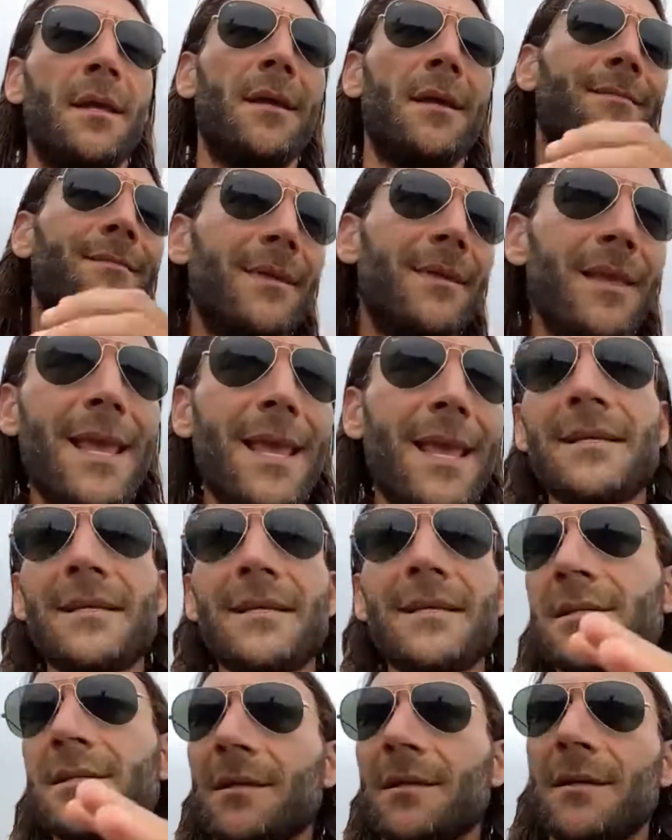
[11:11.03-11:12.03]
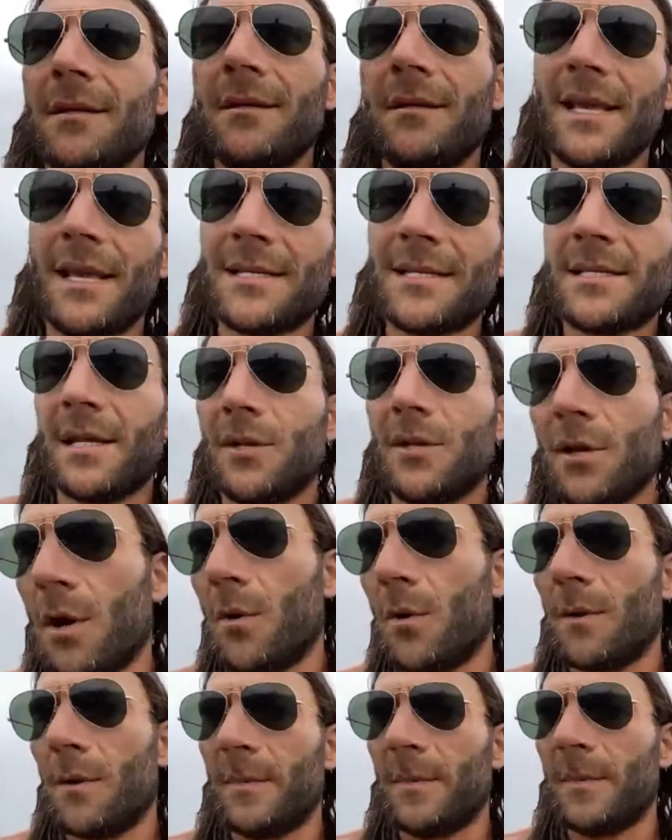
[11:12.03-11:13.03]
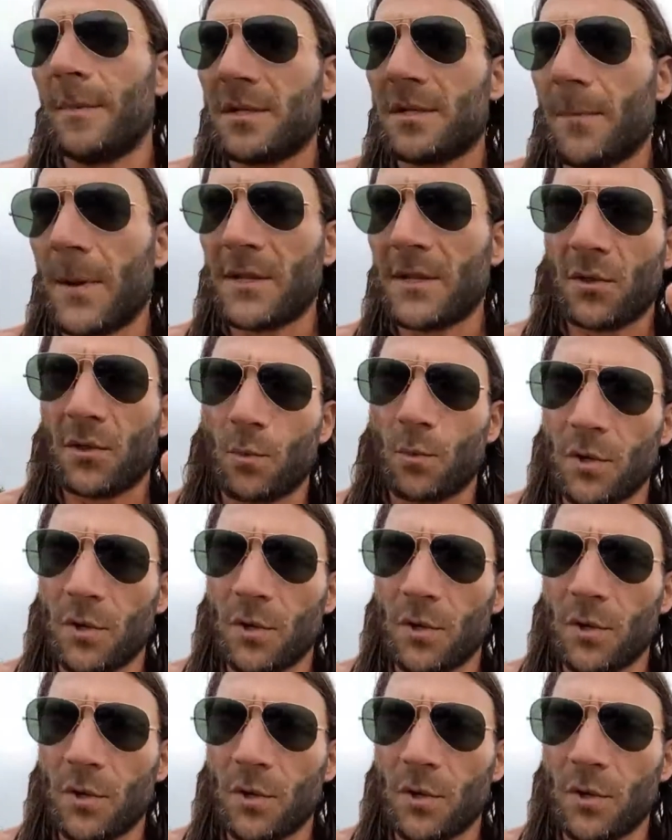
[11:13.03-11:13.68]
Yes and no. I mean, it depends on what your